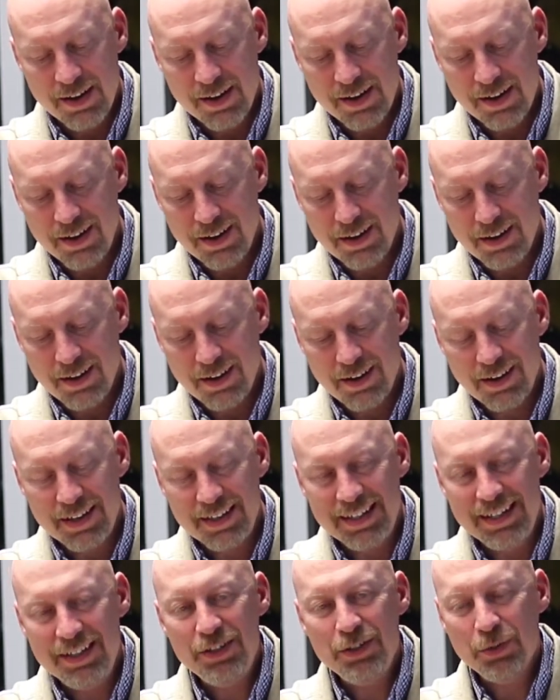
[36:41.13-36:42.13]
I
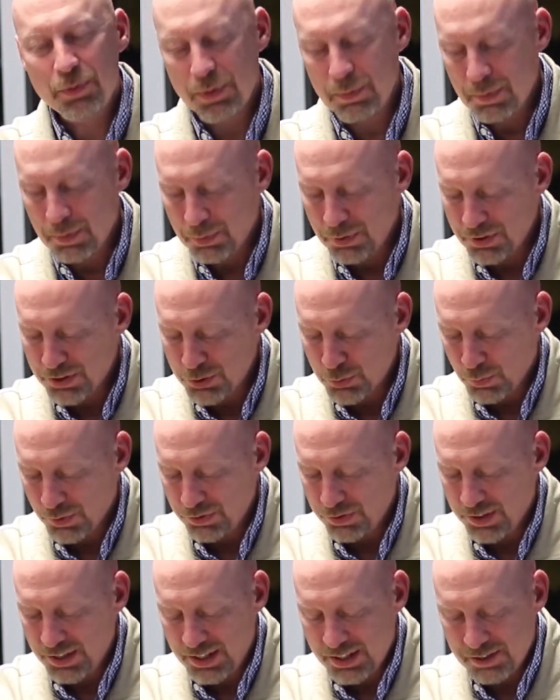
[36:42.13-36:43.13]
need you to remember this
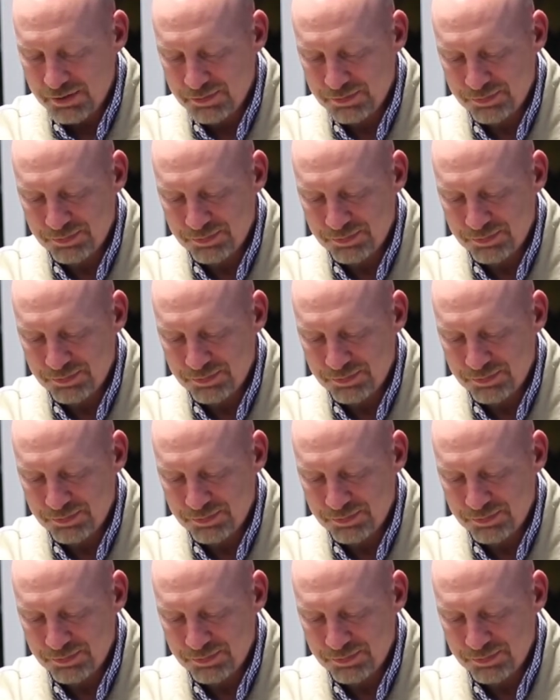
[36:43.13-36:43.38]
one thing.